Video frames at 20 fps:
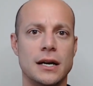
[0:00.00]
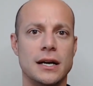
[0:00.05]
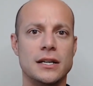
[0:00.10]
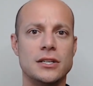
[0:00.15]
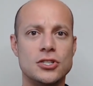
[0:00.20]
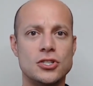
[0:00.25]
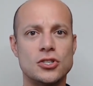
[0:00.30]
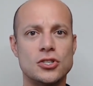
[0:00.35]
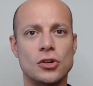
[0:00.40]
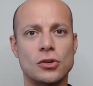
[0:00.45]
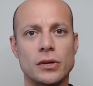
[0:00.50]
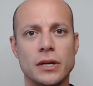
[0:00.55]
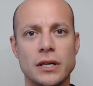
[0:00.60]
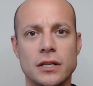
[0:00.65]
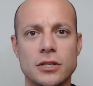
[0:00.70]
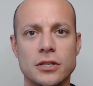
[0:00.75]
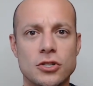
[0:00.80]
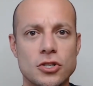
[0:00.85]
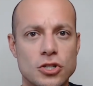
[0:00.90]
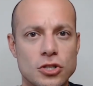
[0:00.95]
and
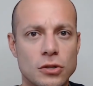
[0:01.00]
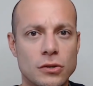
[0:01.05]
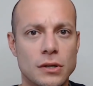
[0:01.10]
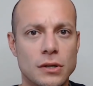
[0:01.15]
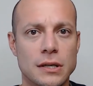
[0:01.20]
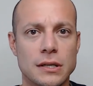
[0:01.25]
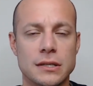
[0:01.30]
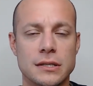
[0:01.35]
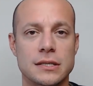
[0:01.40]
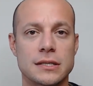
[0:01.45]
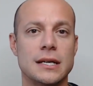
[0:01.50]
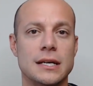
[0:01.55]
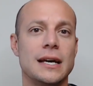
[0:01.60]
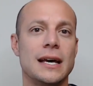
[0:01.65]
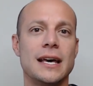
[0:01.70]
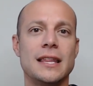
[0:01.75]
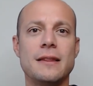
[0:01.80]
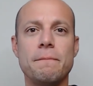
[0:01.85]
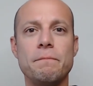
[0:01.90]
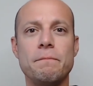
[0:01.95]
Zurich Insurance
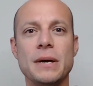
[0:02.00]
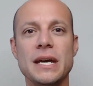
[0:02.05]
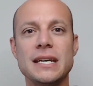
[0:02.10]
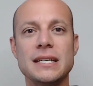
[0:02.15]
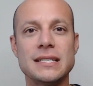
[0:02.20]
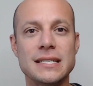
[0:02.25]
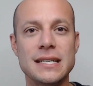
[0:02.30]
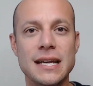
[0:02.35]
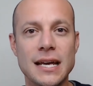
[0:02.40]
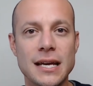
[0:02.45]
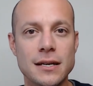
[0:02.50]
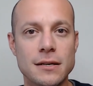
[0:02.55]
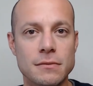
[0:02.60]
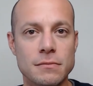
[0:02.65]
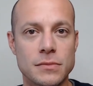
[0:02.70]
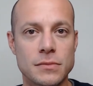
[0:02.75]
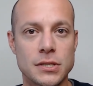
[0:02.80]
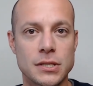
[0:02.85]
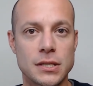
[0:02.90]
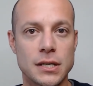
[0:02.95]
and the biggest
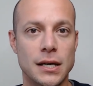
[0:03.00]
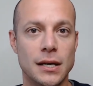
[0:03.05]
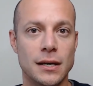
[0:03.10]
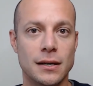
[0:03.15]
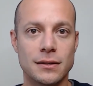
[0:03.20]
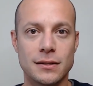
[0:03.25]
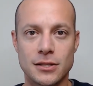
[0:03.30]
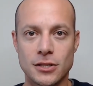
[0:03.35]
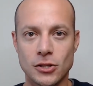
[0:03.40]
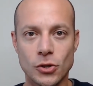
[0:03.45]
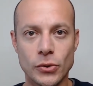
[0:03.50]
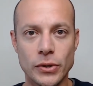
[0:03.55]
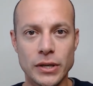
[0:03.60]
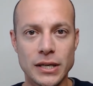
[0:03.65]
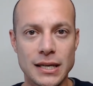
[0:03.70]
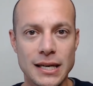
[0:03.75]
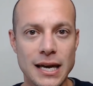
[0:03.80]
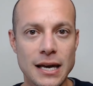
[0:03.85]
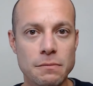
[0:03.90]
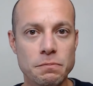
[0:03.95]
names,
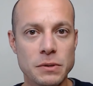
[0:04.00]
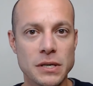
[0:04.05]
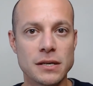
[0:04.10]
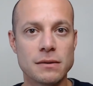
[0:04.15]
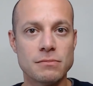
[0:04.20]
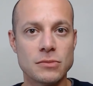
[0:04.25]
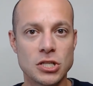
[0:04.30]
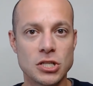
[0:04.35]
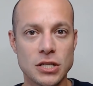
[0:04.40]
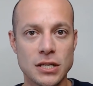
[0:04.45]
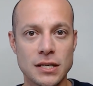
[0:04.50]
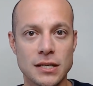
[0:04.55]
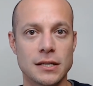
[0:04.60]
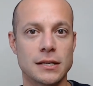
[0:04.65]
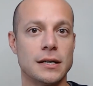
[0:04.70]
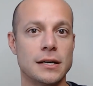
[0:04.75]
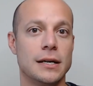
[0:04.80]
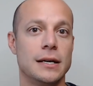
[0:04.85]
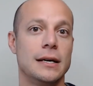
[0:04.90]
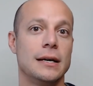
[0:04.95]
Deloitte,
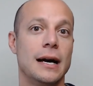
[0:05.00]
KPMG.